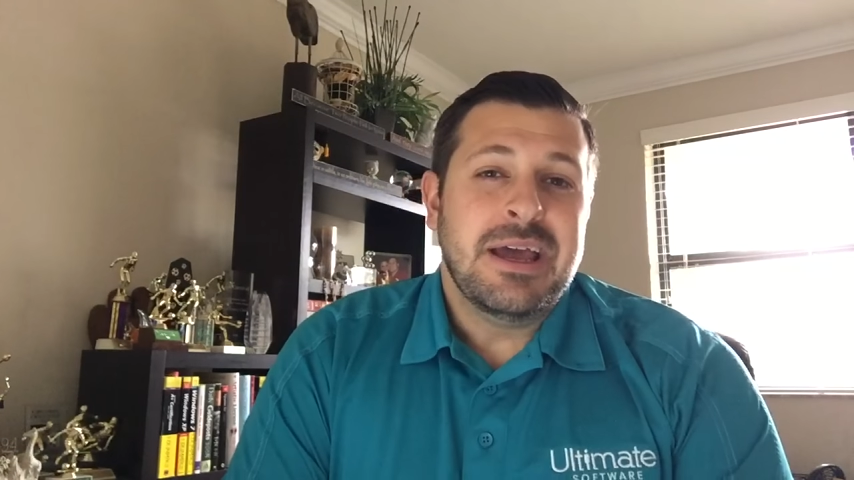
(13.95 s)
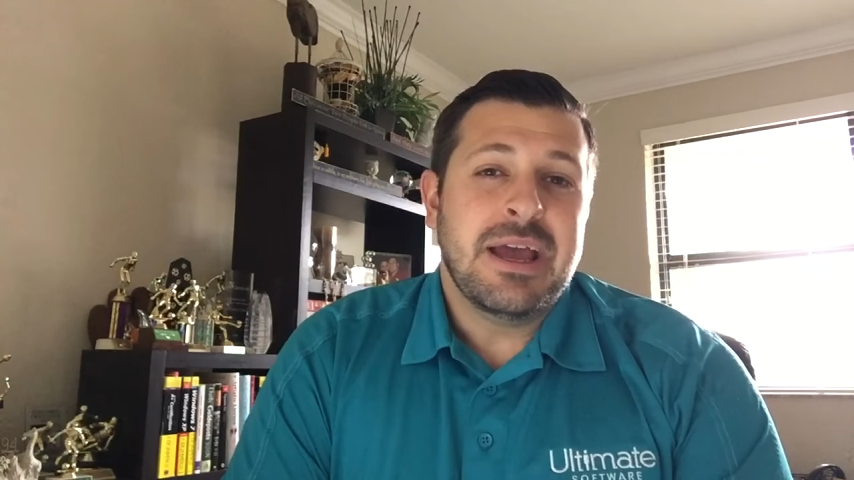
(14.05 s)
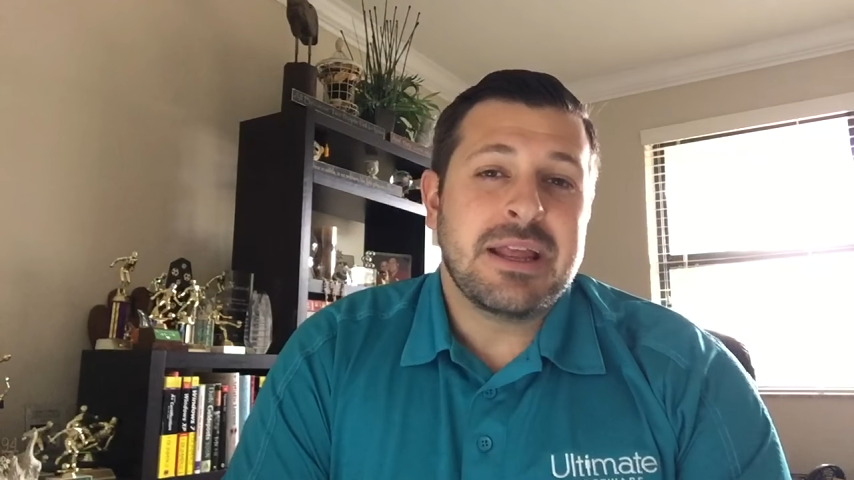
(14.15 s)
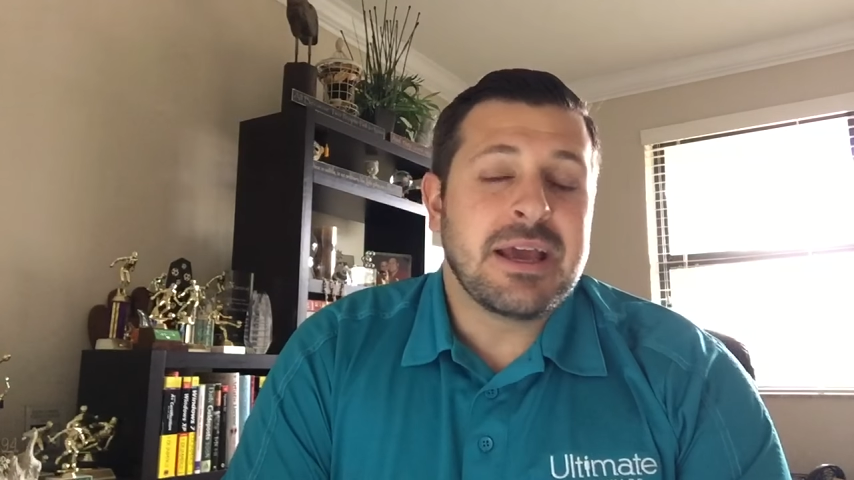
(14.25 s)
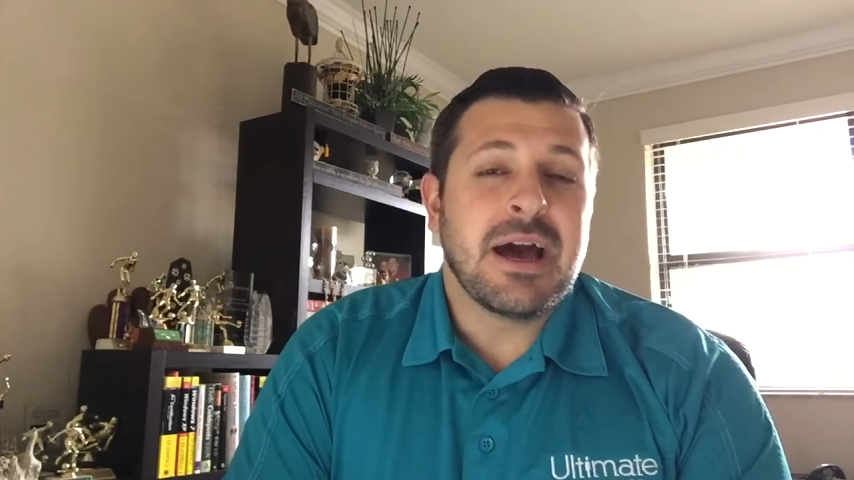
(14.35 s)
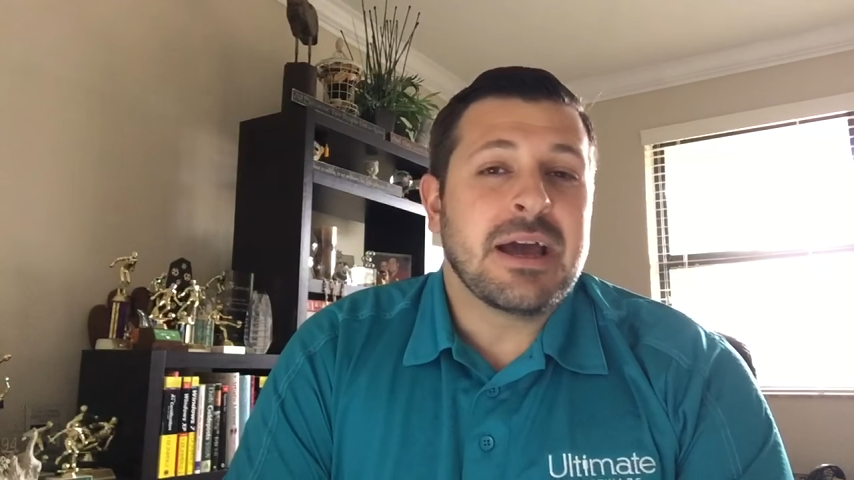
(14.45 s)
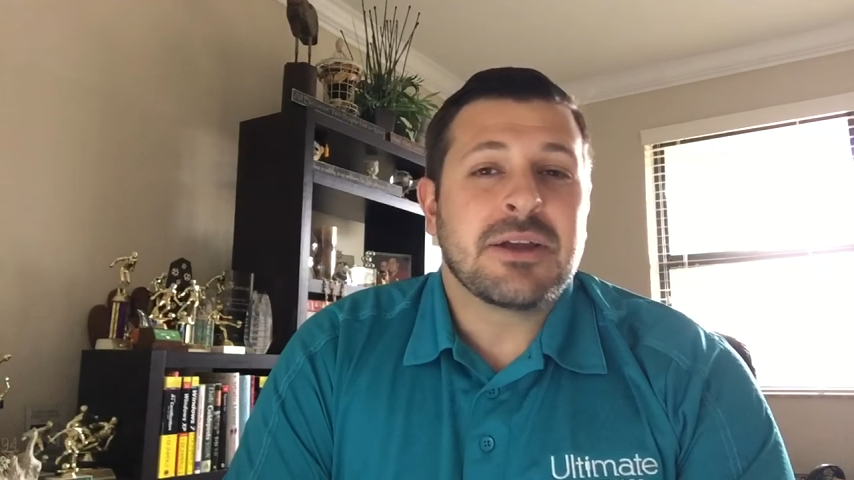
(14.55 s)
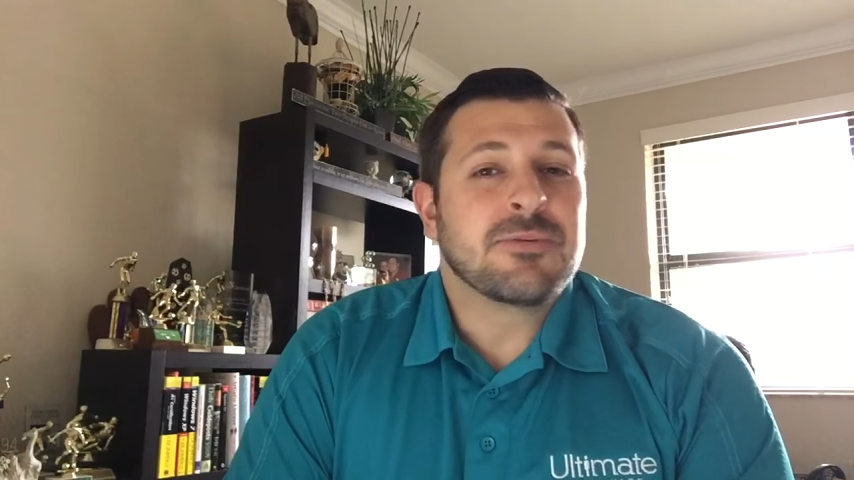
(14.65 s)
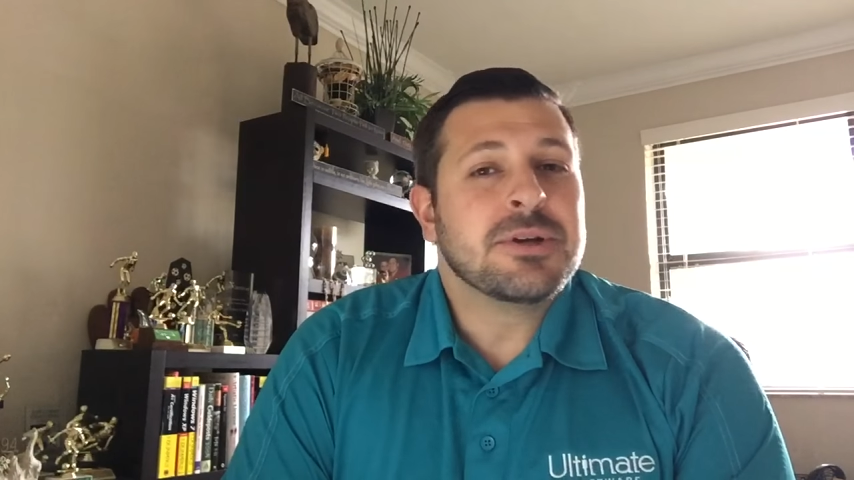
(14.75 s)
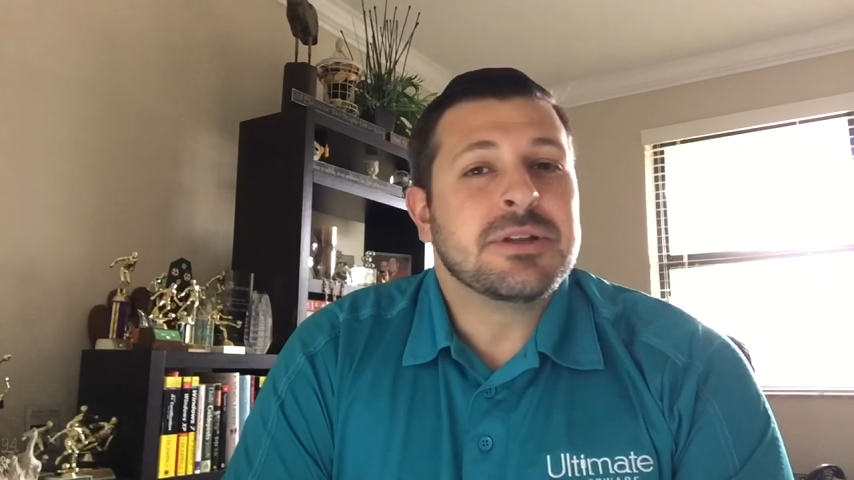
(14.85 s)
any guy
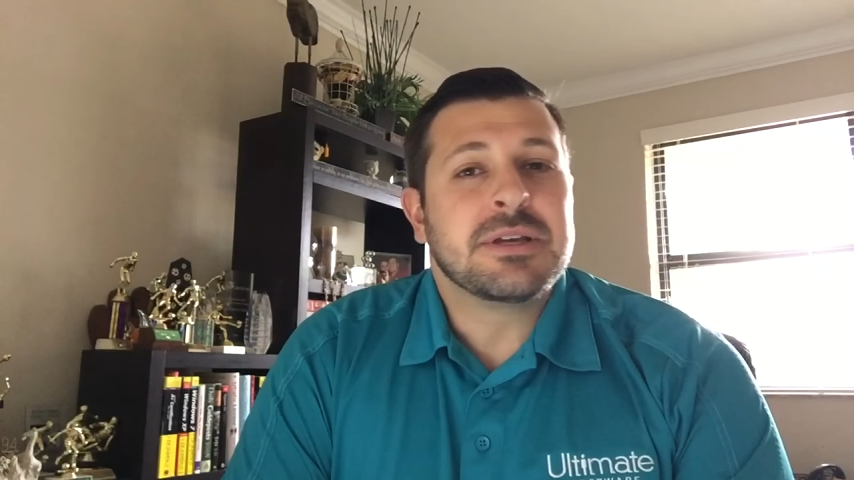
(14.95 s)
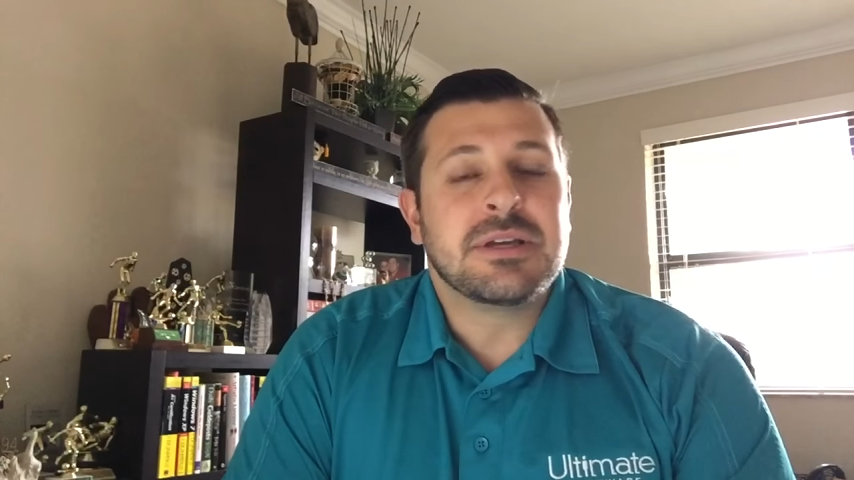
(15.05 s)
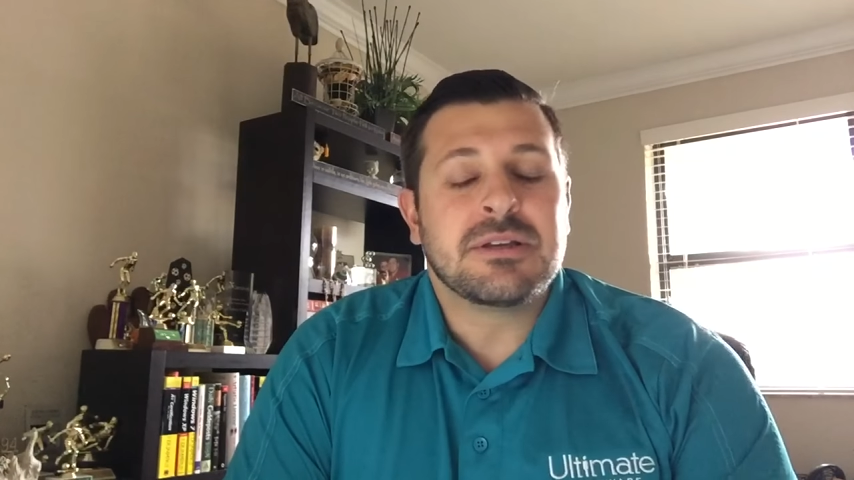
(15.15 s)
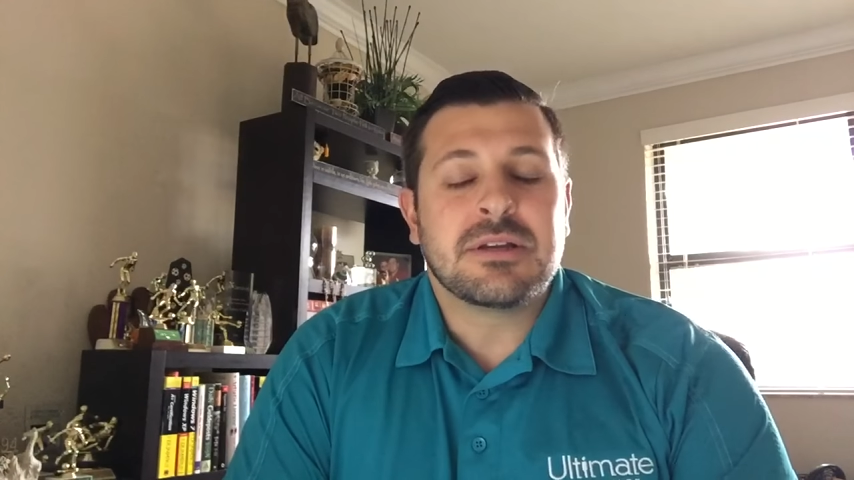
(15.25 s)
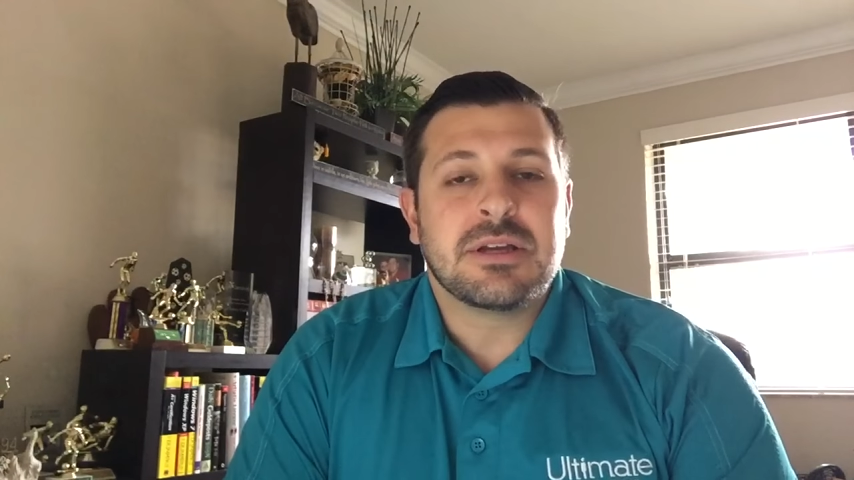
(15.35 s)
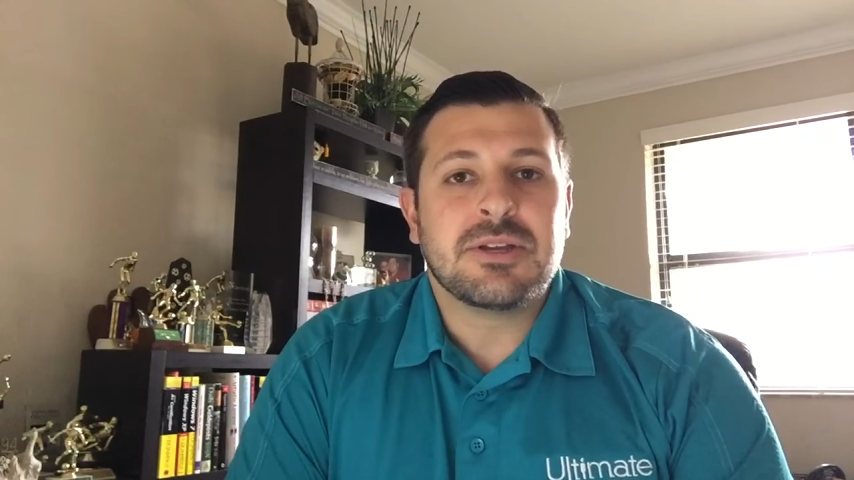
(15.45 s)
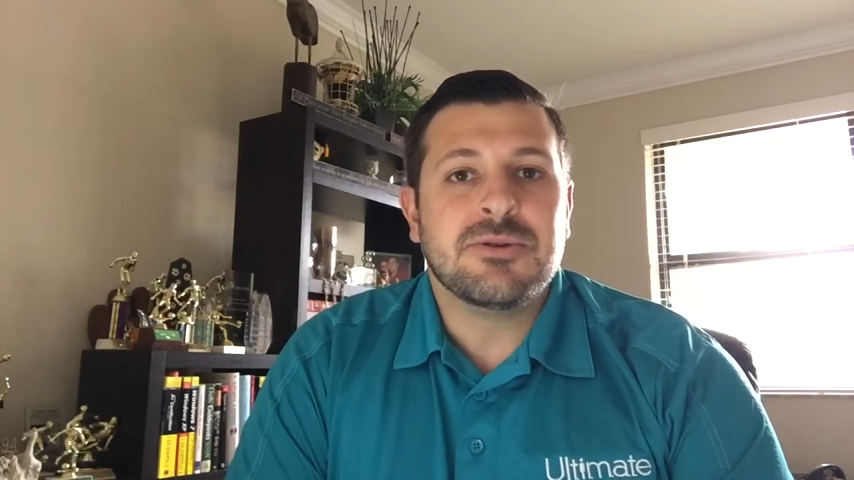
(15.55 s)
could really get